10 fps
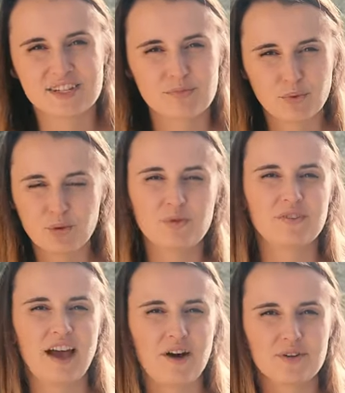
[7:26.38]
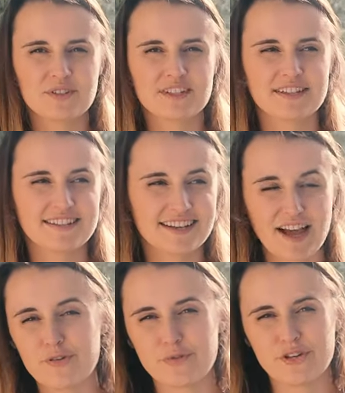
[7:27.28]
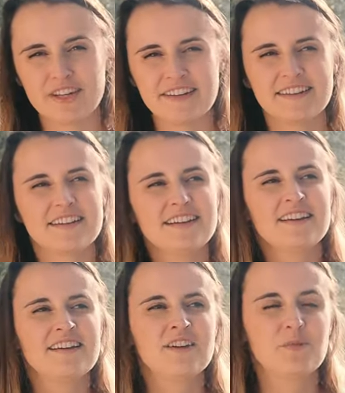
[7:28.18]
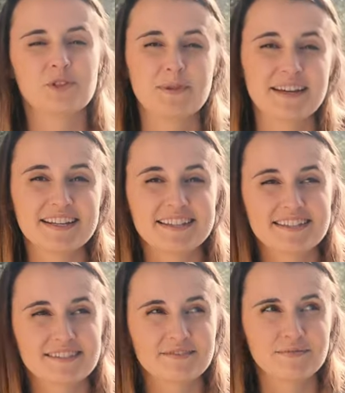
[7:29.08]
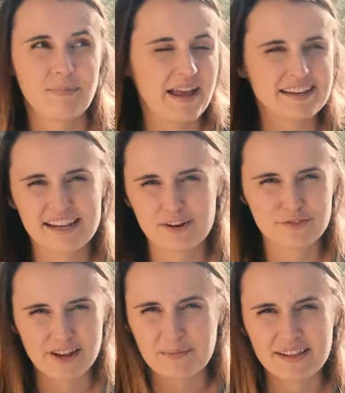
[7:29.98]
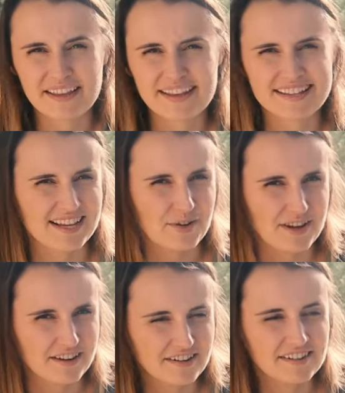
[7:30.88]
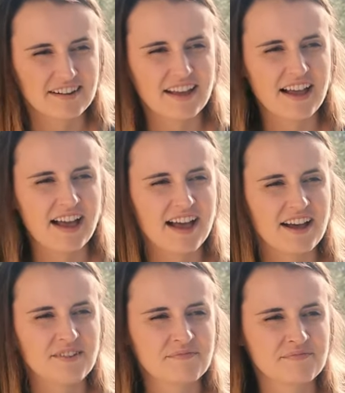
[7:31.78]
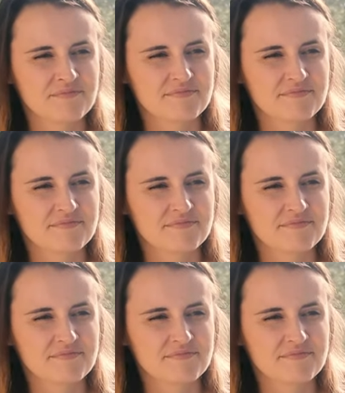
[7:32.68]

to move out to California was because my entire family is out here. Um,